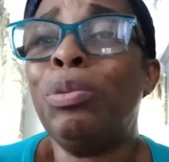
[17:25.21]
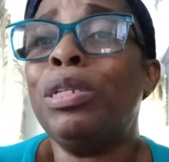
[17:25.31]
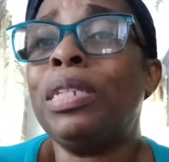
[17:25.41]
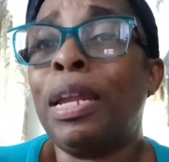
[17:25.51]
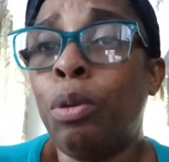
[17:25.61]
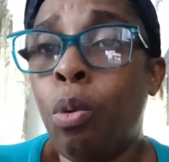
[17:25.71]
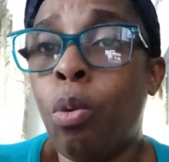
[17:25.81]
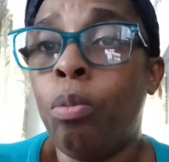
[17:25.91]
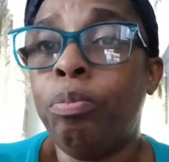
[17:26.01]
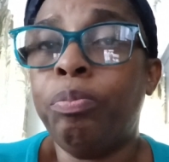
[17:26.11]
was at
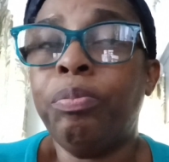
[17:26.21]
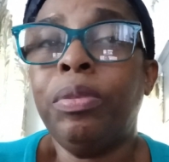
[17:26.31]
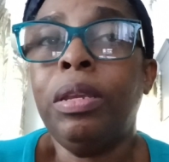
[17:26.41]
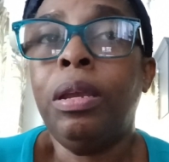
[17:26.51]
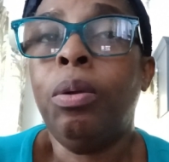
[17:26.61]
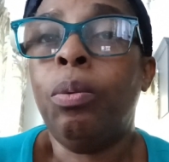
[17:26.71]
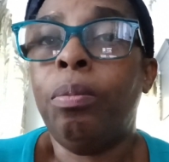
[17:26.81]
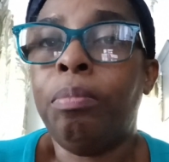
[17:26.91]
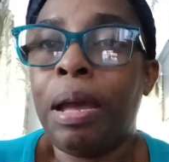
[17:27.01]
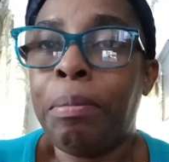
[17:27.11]
home
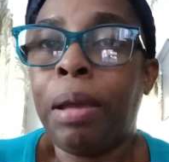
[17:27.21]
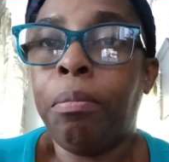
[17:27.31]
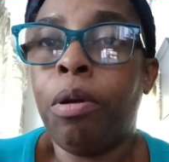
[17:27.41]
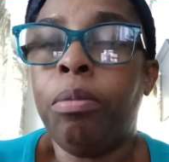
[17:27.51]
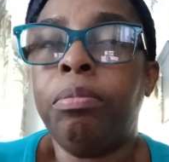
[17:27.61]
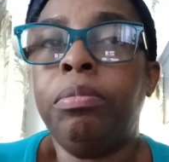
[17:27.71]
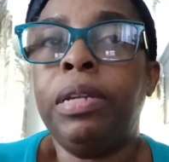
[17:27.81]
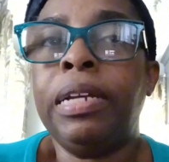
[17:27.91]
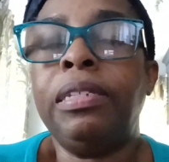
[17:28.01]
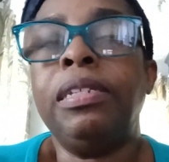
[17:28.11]
by my mom,
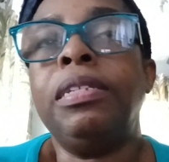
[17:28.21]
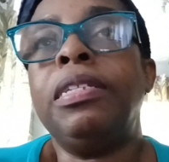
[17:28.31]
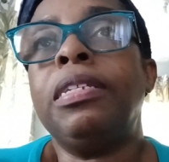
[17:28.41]
that is.